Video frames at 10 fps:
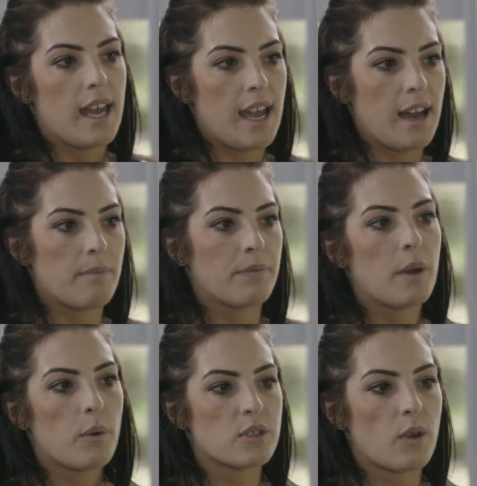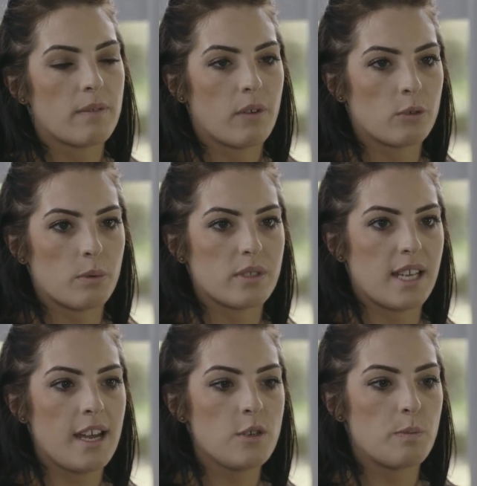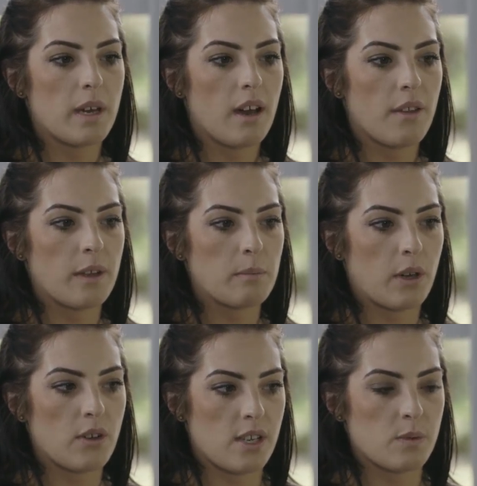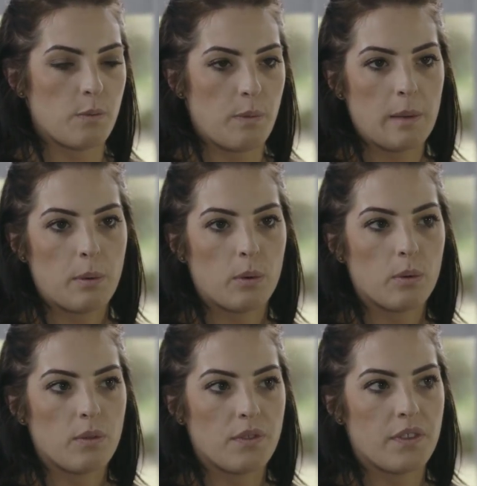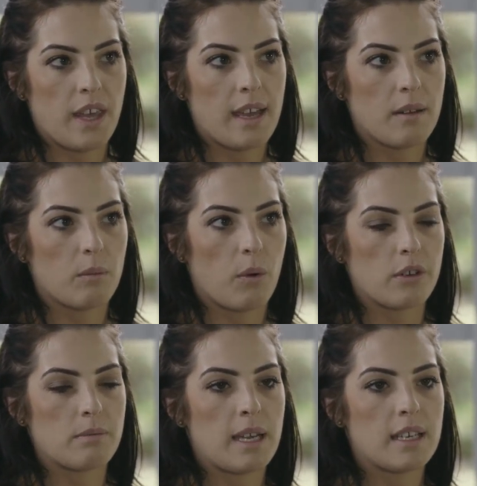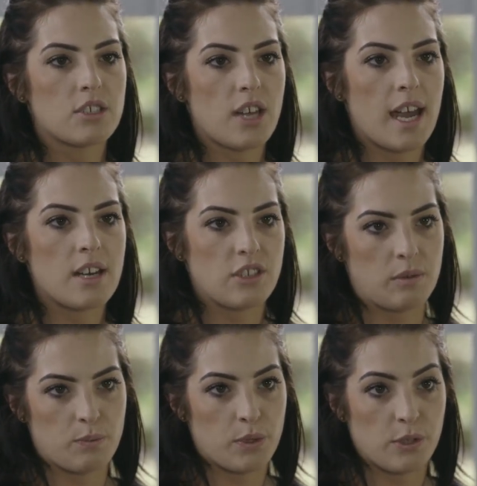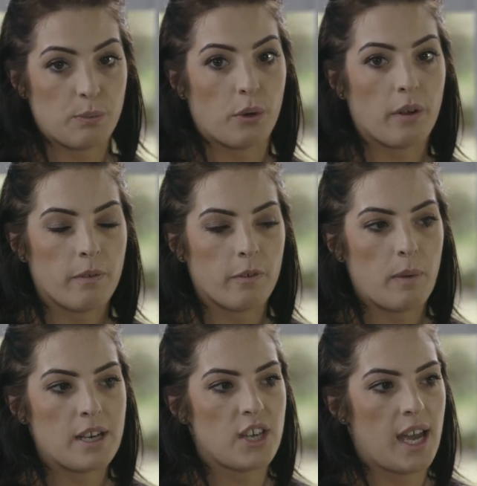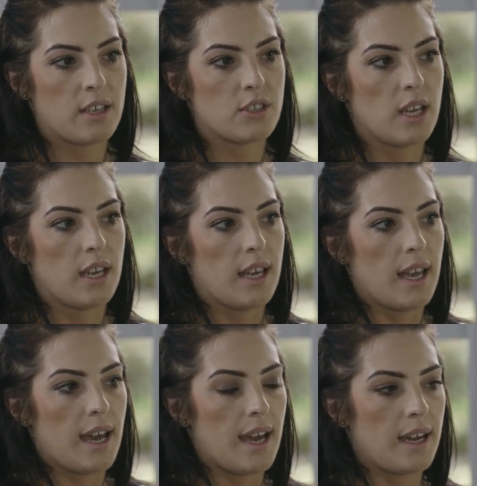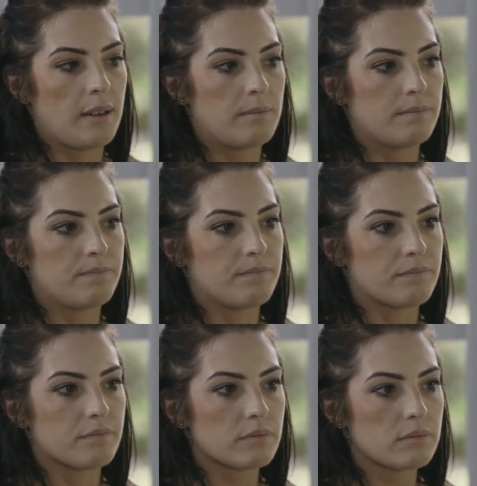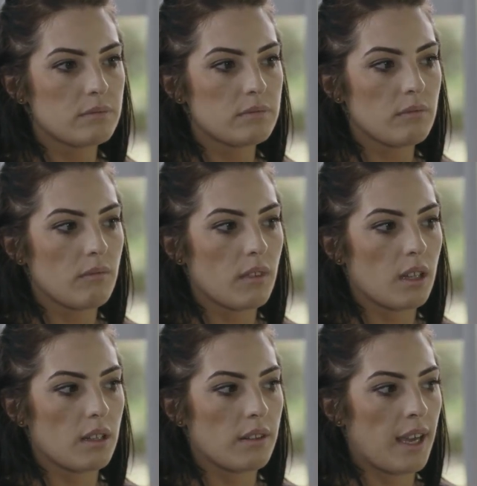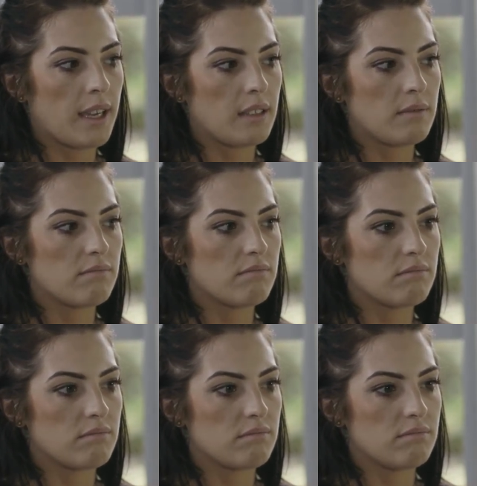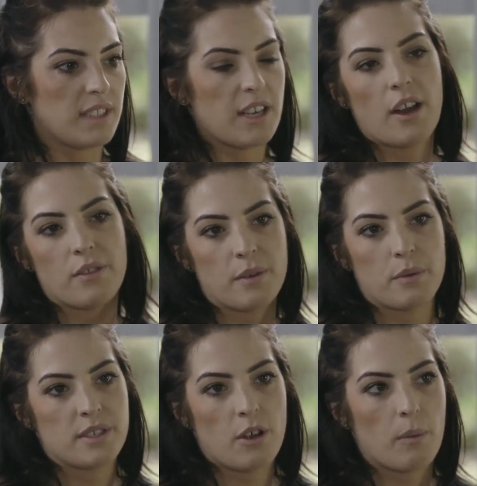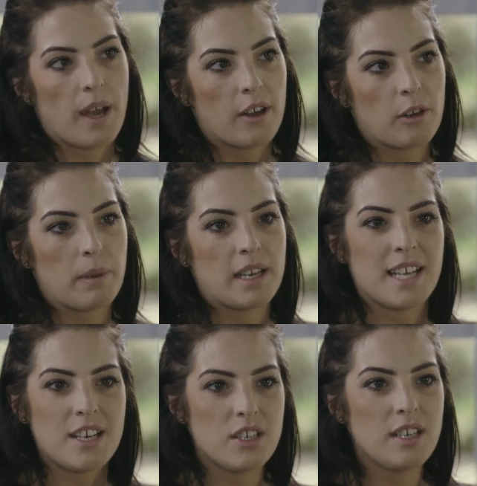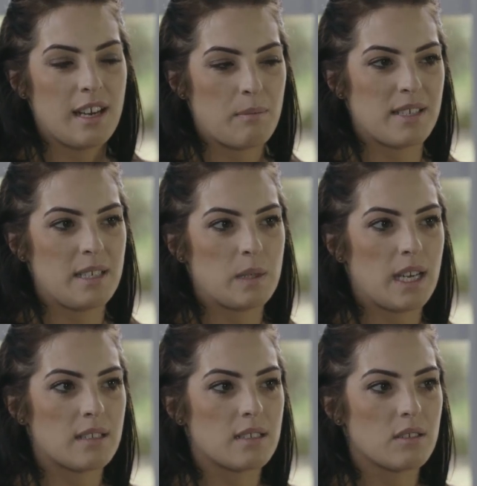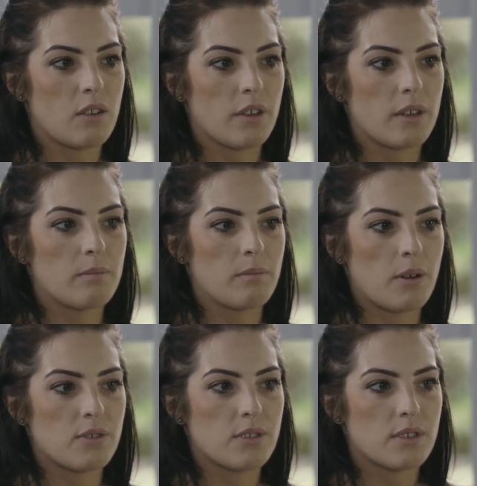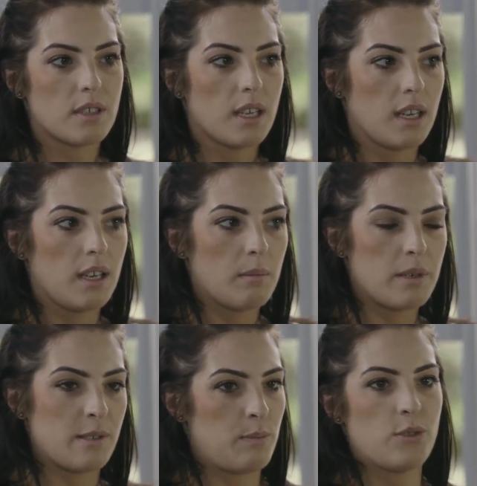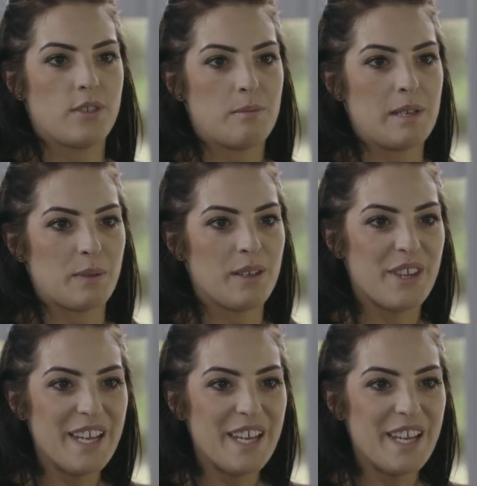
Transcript: Um, it was quite a vulnerable stage, but I think because I was with people that wanted me to change and were supportive of my change, um, they, yeah, I, there was no way I could be in danger. And my stepdad's not the most pleasant person to mess with,